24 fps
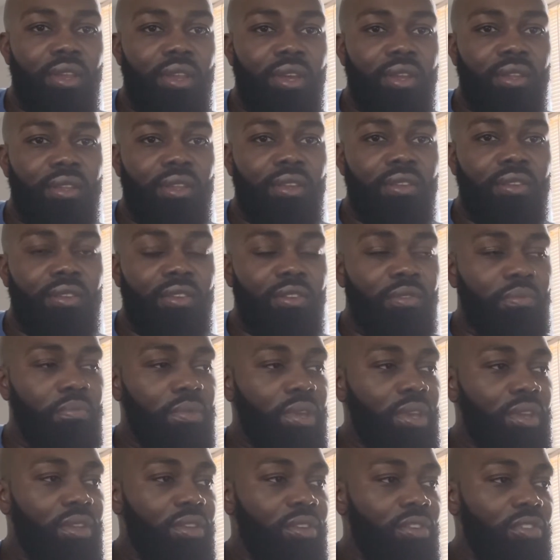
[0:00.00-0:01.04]
Like this is
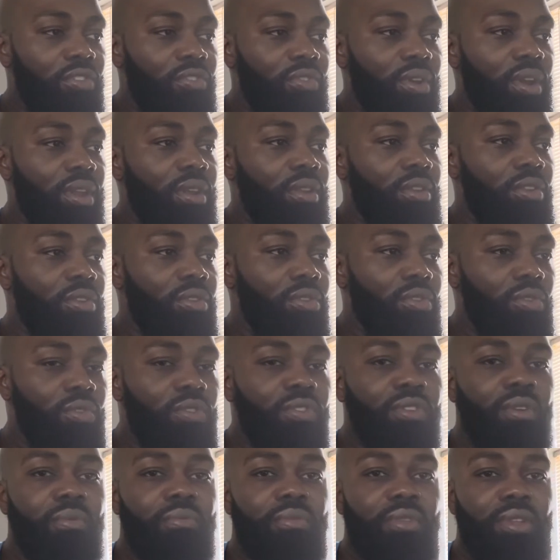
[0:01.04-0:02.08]
me just trying to do
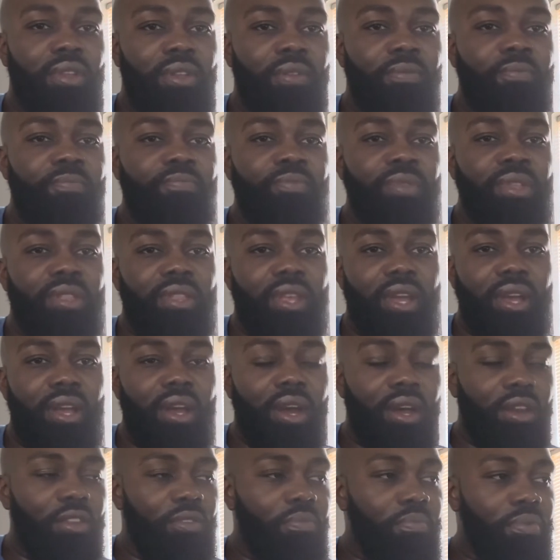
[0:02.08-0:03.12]
something that
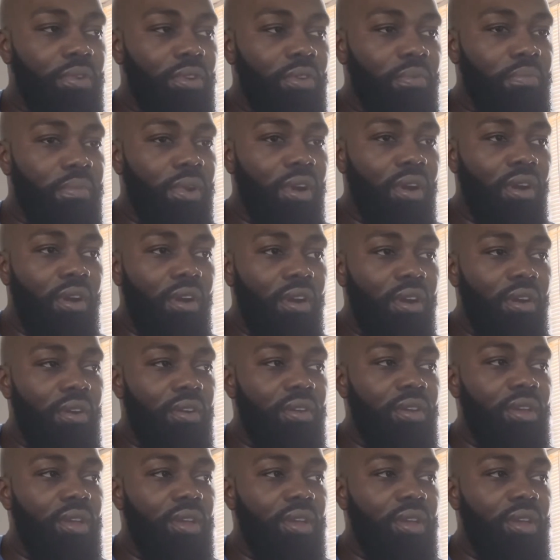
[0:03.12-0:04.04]
God has put in my heart,